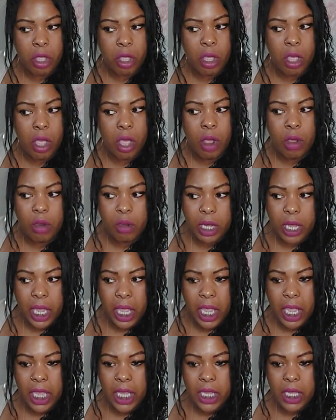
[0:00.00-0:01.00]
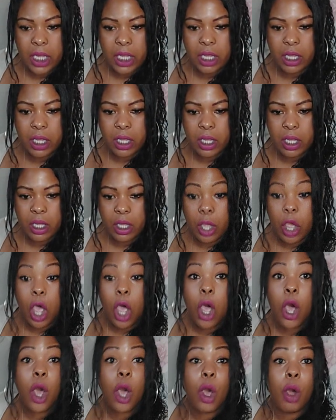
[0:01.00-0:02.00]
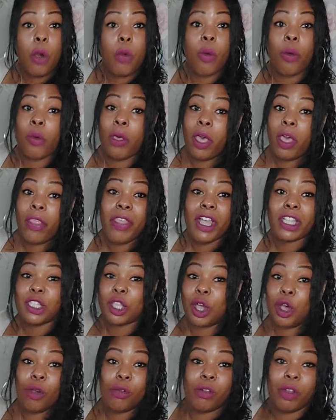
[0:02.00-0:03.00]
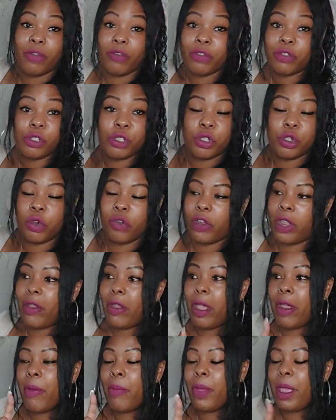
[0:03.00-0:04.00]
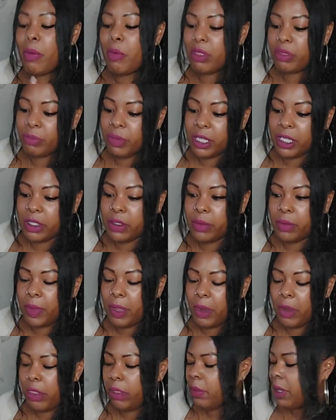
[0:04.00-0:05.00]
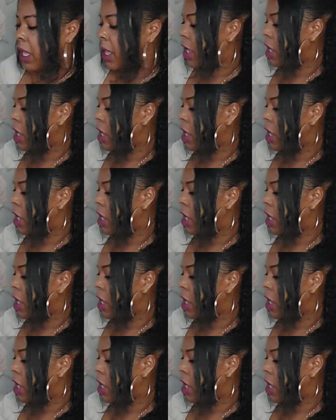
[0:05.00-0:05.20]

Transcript: Okay Oh, that's a whole different story. Right, bear with me. Bear with me.